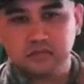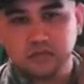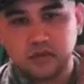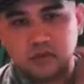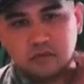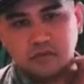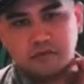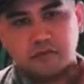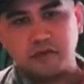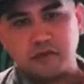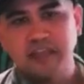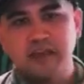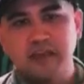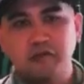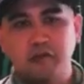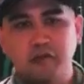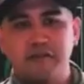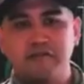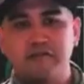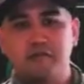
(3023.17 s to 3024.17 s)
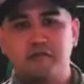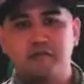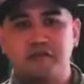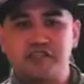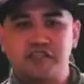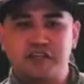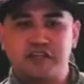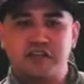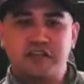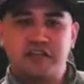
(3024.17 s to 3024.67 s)
If we could get away from the
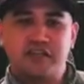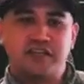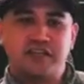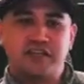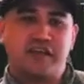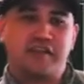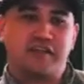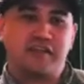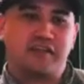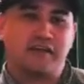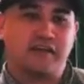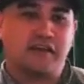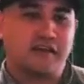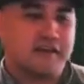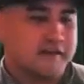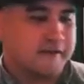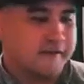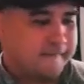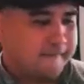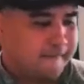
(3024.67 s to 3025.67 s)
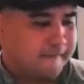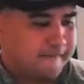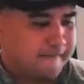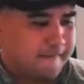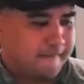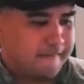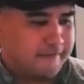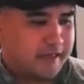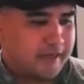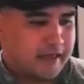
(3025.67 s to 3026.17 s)
rigidity and the
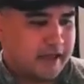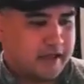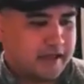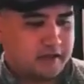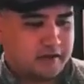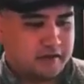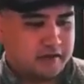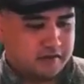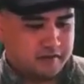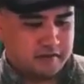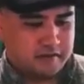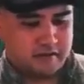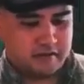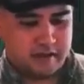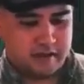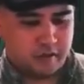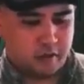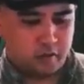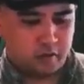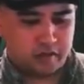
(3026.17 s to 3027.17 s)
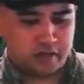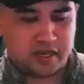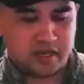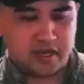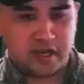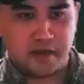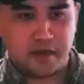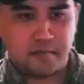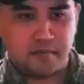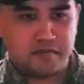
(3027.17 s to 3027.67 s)
like holding
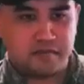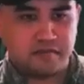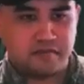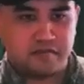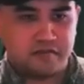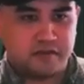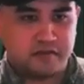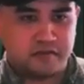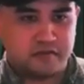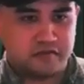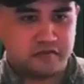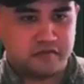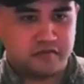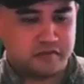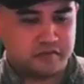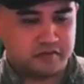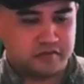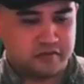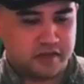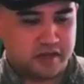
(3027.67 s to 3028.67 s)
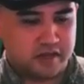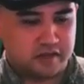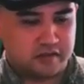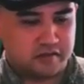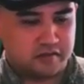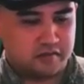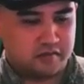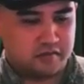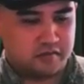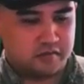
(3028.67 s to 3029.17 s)
it up as if it's just like
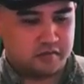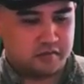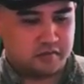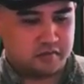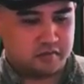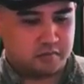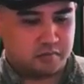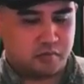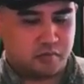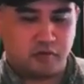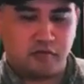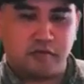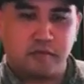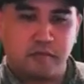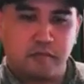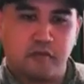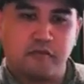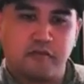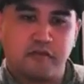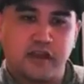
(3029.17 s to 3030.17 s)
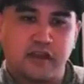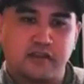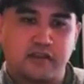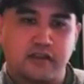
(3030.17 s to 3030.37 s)
perfect and